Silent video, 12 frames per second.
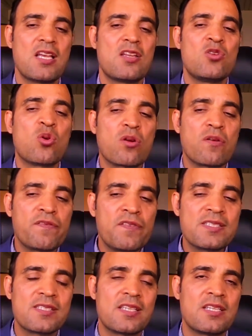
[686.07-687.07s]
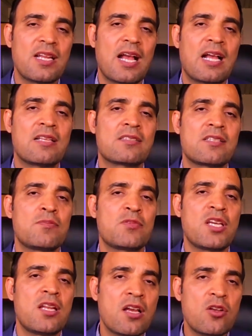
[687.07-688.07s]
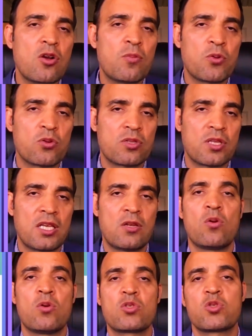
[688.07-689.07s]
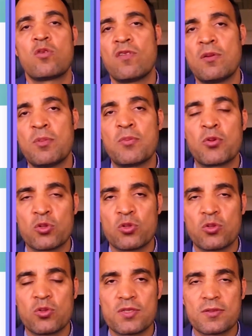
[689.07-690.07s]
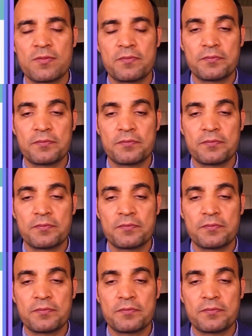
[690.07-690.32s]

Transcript: neurophysin and some glycoprotein also will be produced.